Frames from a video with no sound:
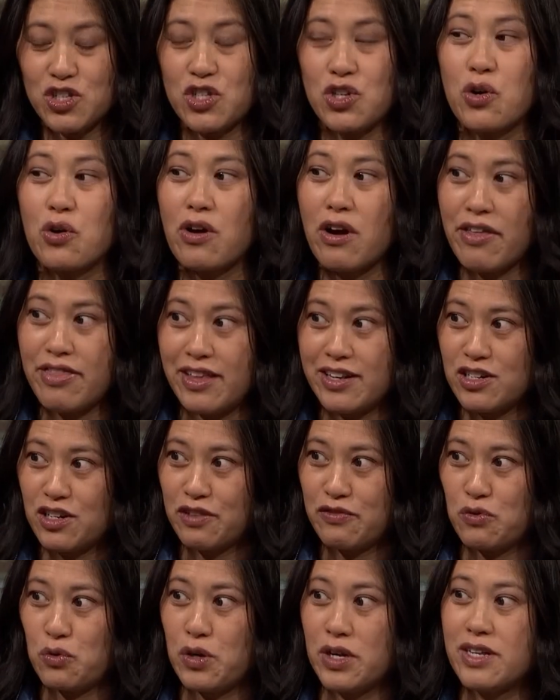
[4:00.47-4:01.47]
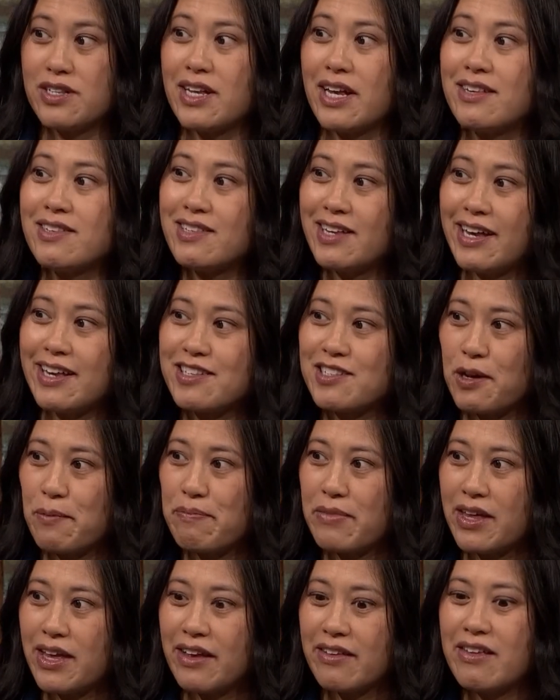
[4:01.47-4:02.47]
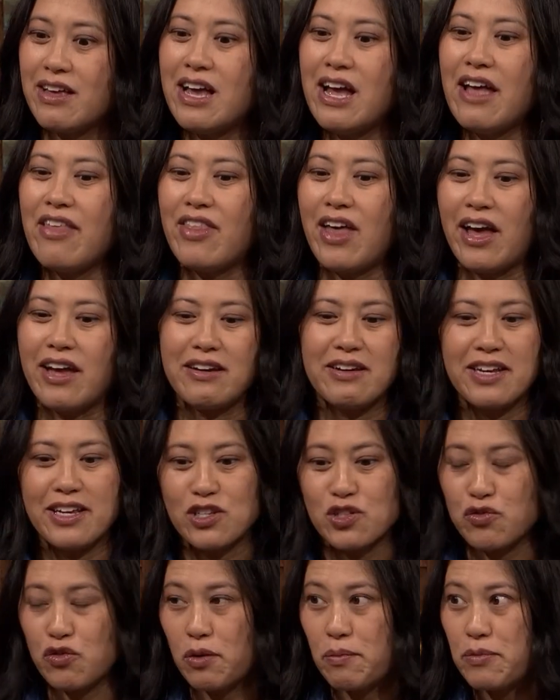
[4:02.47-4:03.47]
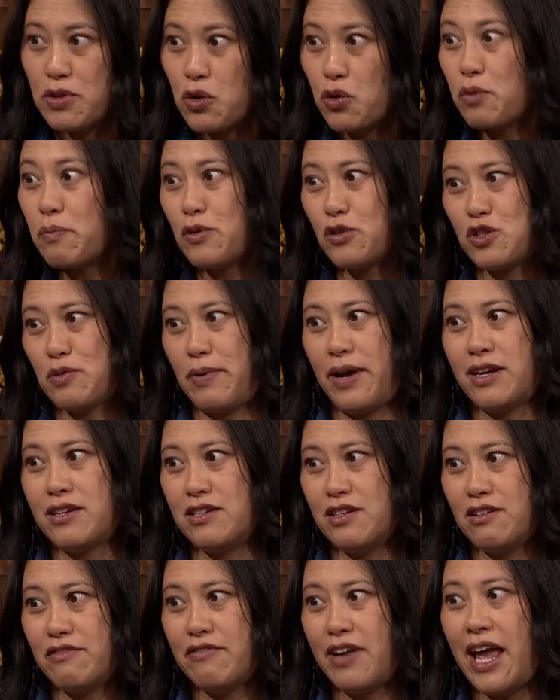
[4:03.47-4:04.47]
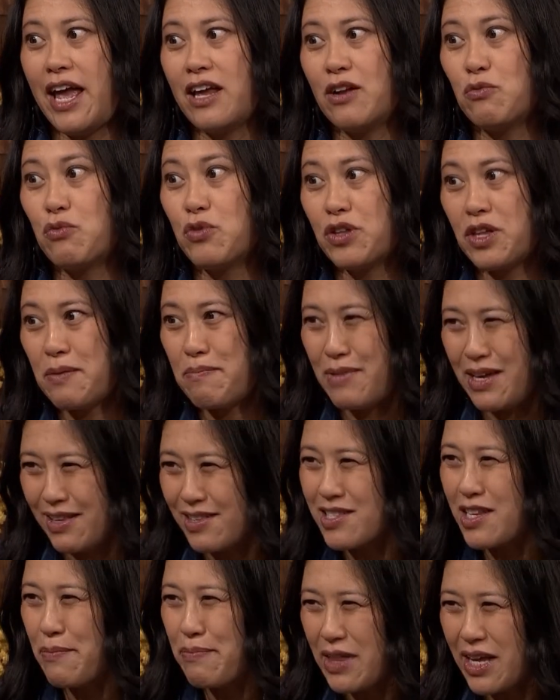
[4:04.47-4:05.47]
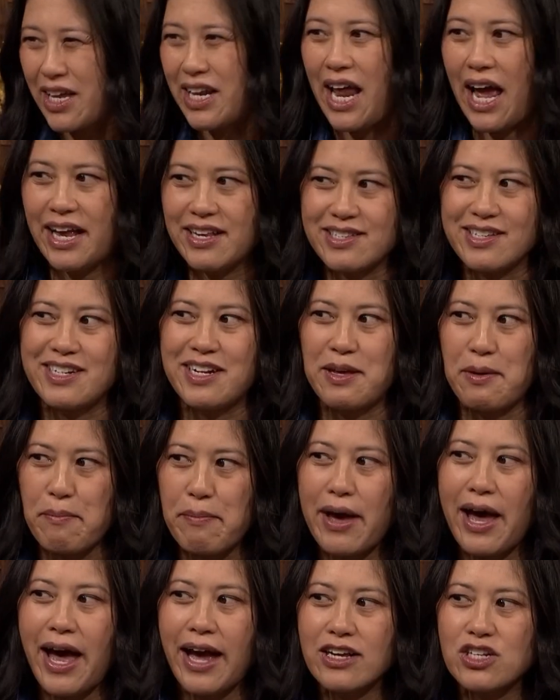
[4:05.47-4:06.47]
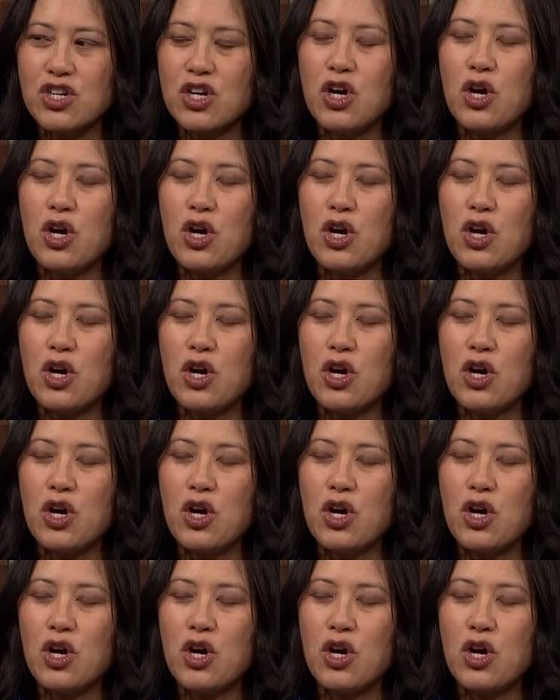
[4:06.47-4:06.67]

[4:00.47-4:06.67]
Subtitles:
your authentic voice and say something that is from your perspective and really means something and has an impact